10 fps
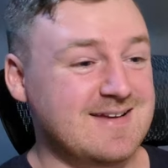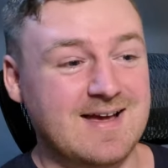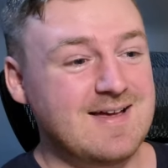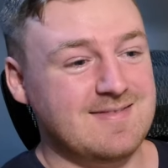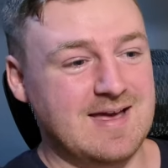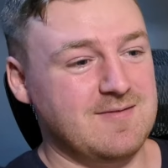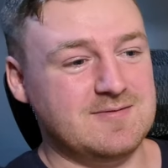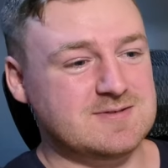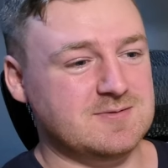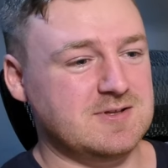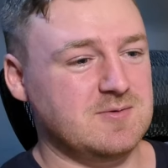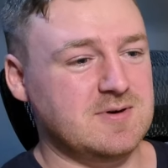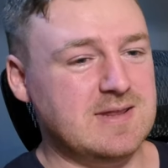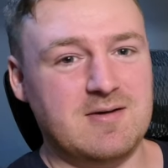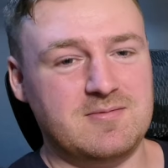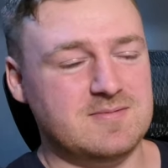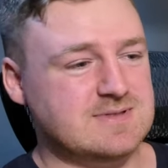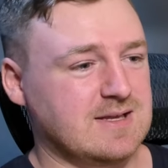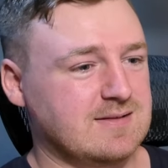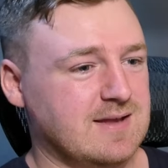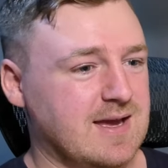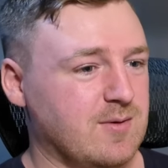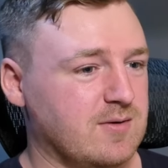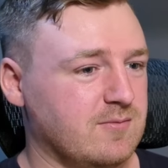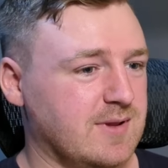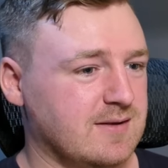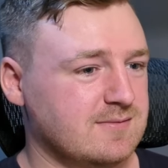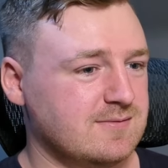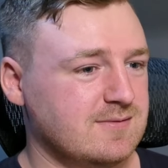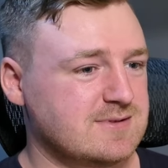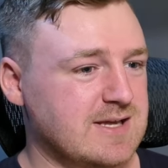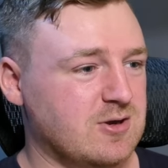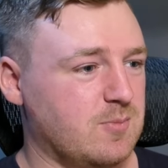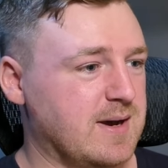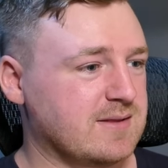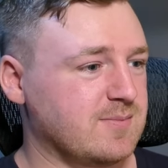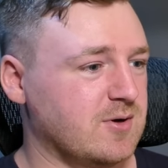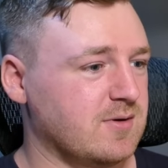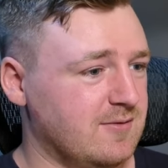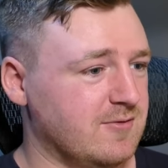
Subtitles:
Yeah, that one was really weird. That one was like the guy went like psychopath mode.